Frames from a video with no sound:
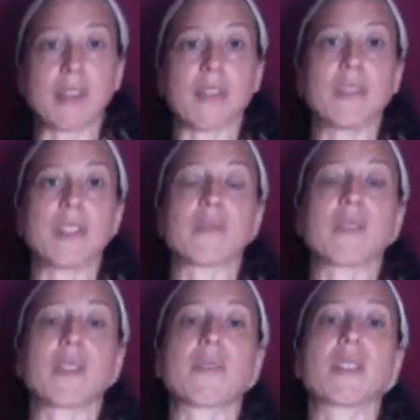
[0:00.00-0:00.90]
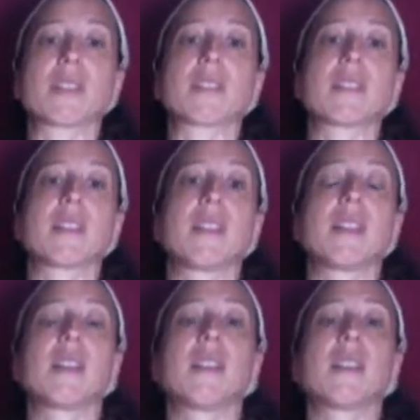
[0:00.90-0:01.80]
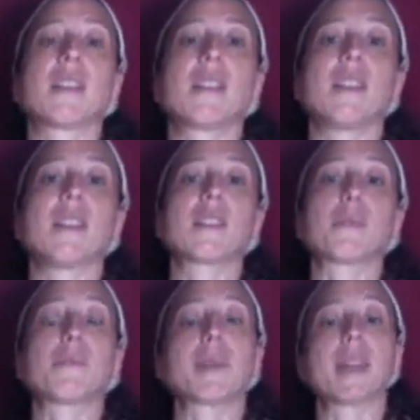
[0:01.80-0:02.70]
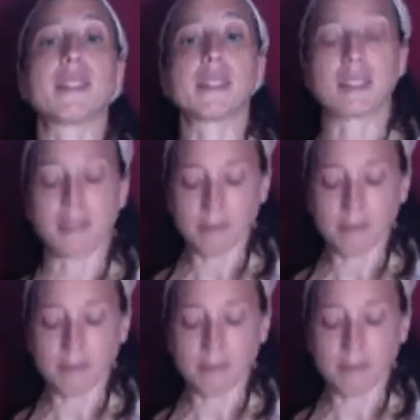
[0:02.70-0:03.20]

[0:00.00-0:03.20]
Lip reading: energy in front of us. The knees are bent, the